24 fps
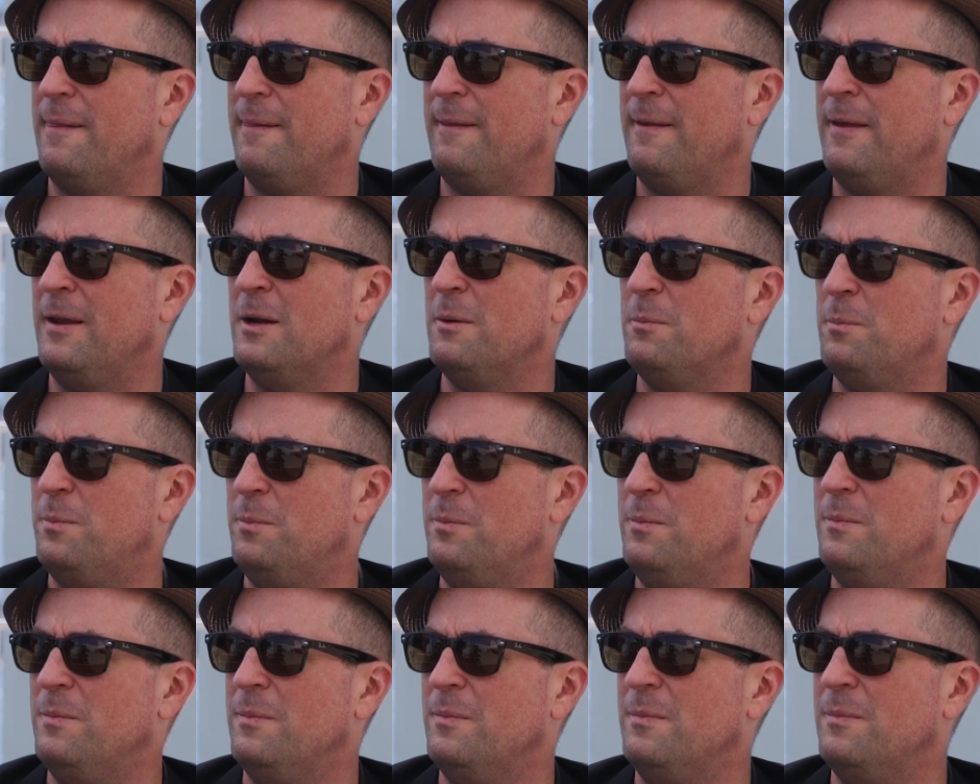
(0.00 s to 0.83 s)
you know,
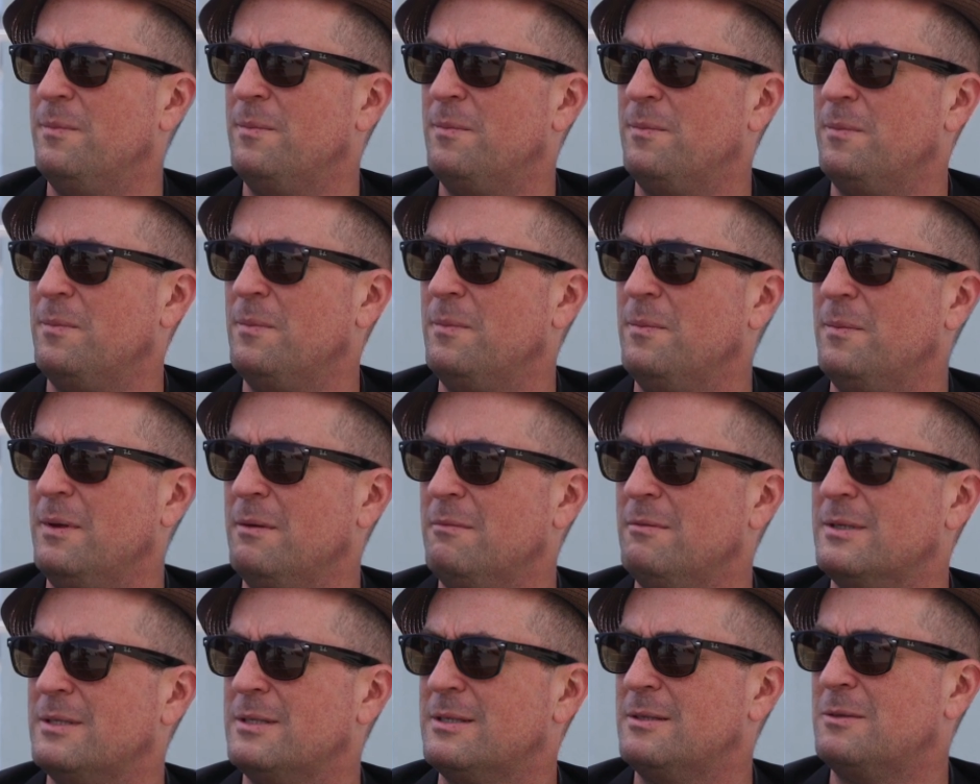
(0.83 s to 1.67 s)
it
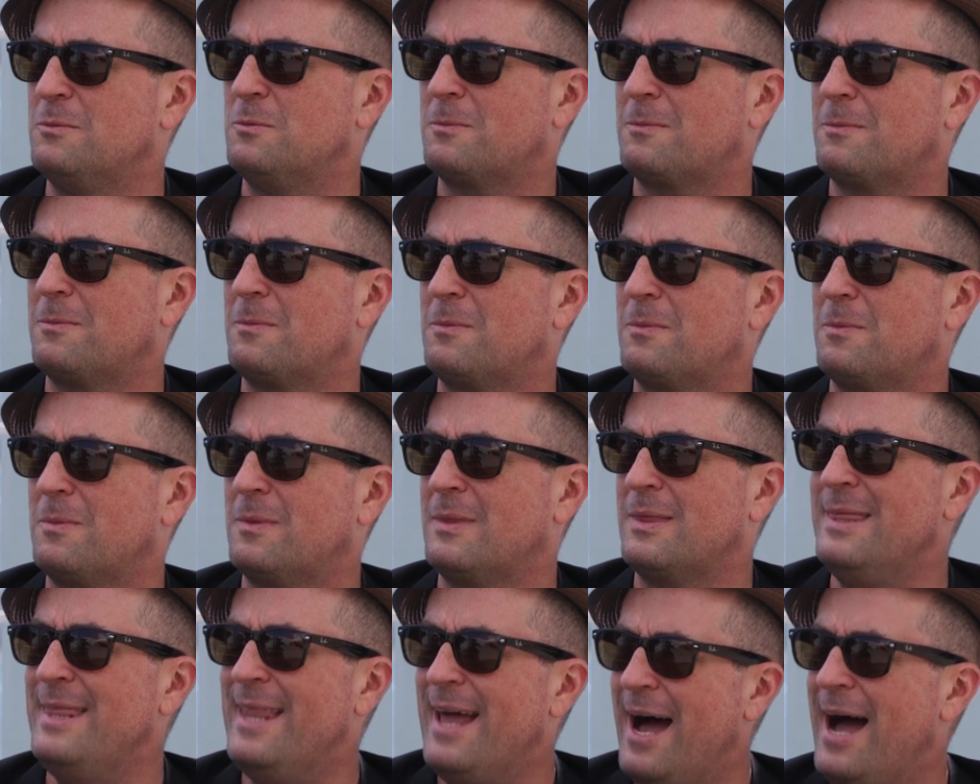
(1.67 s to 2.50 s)
was
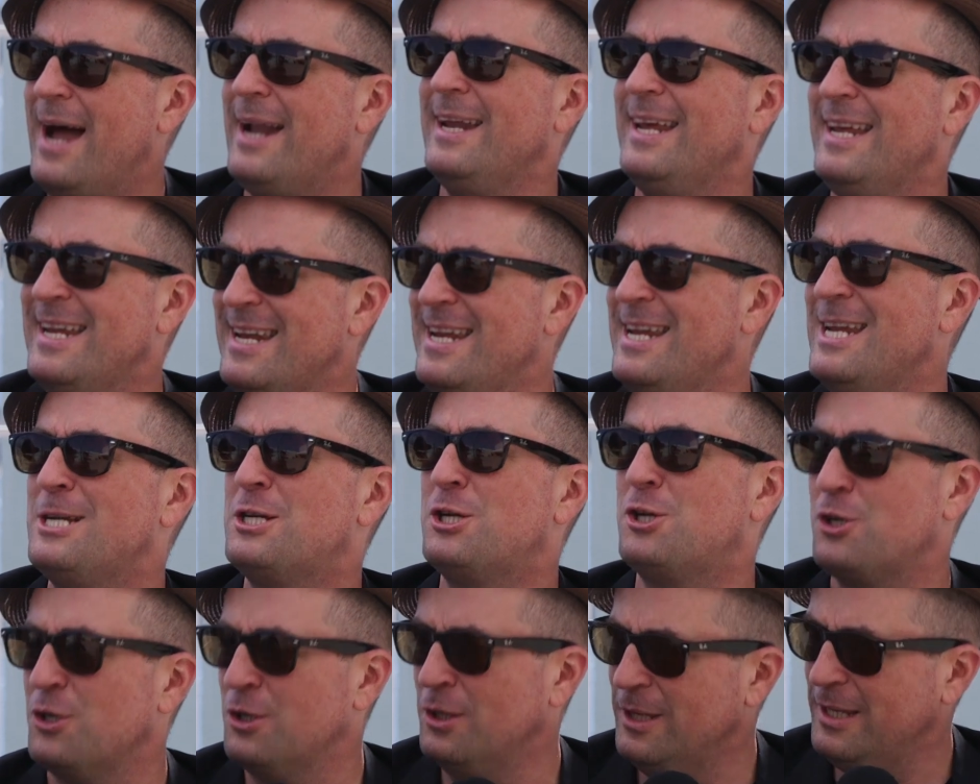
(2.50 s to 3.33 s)
not
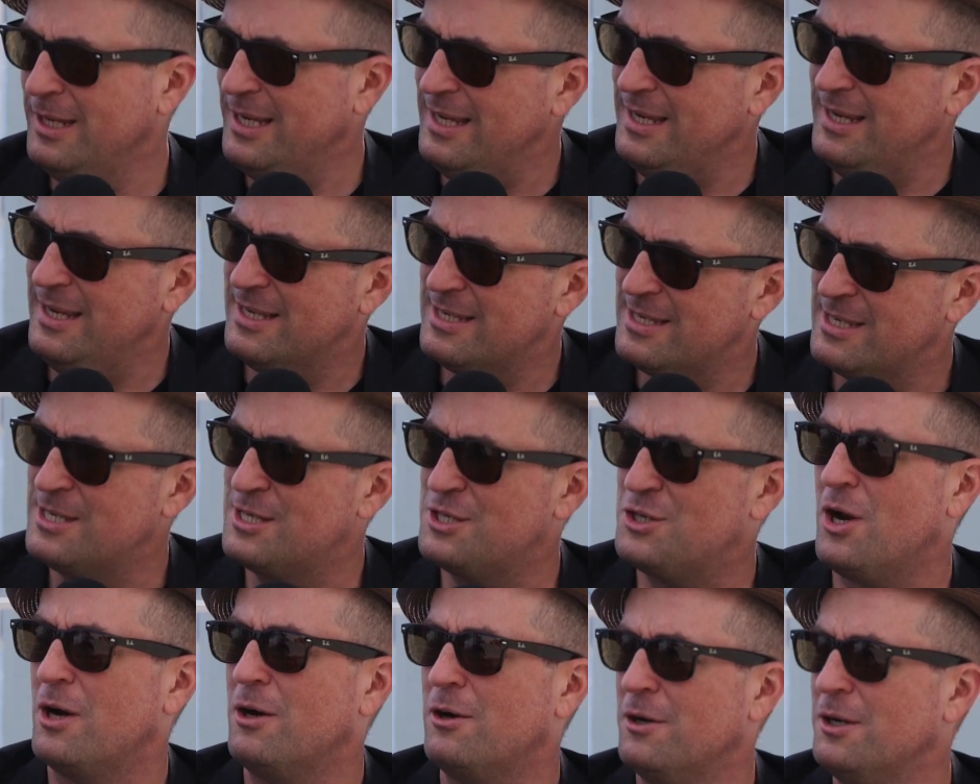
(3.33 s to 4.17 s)
initially
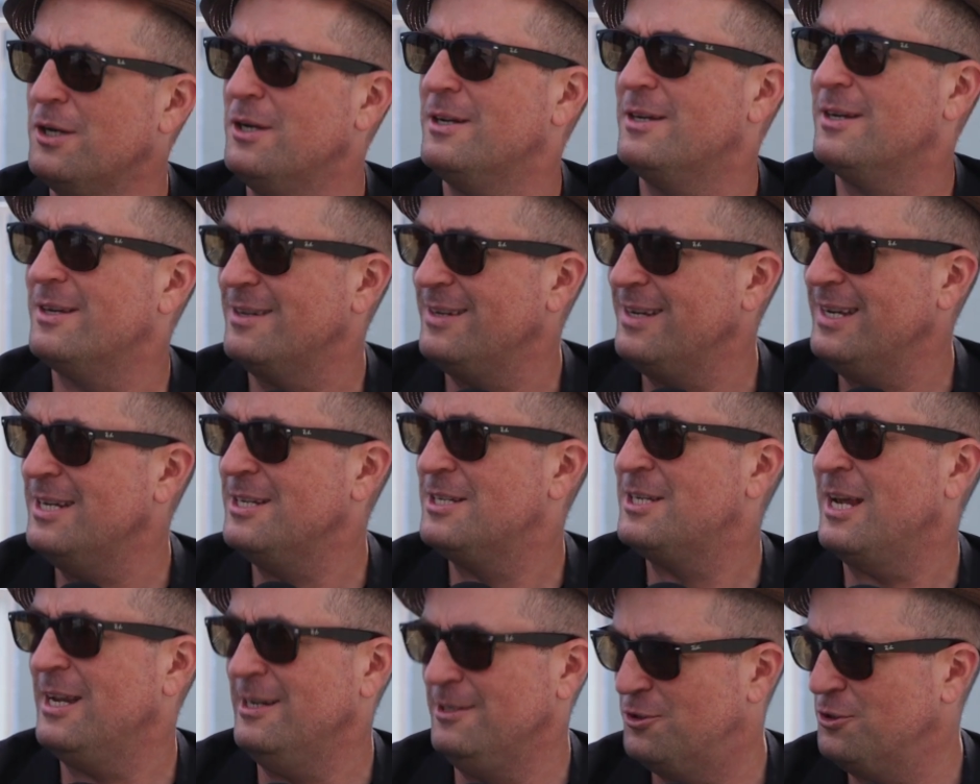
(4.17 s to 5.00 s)
started
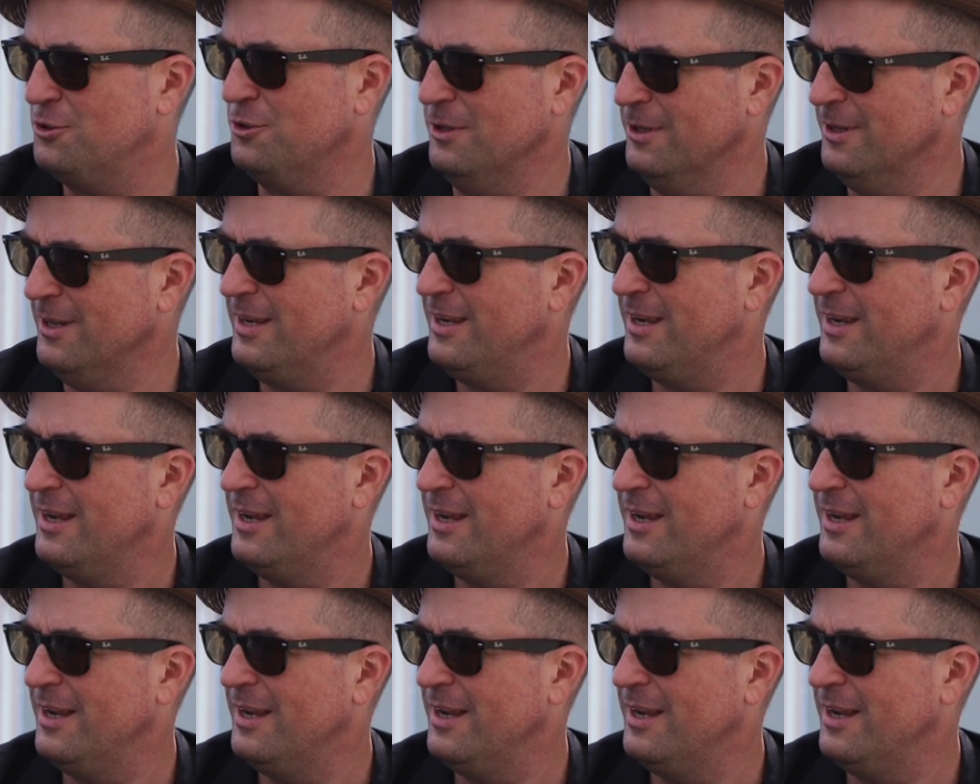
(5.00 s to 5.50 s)
intentionally,